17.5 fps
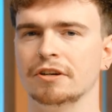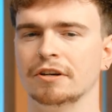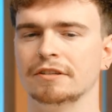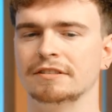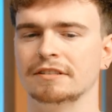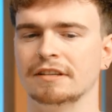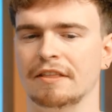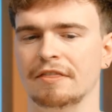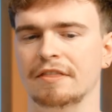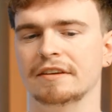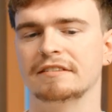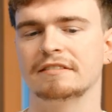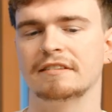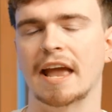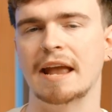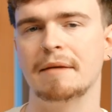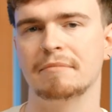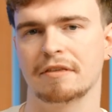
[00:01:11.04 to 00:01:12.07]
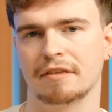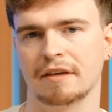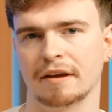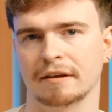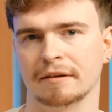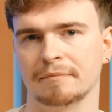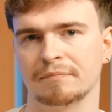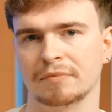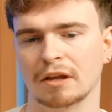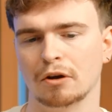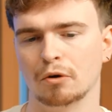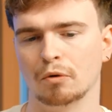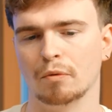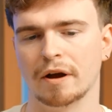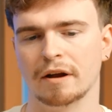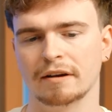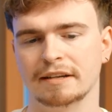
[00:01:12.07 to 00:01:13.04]
does the same thing,
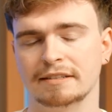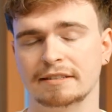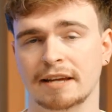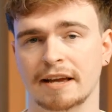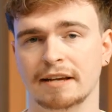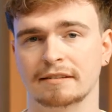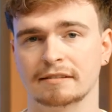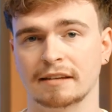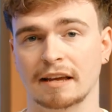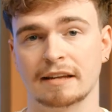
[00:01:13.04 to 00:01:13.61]
where it takes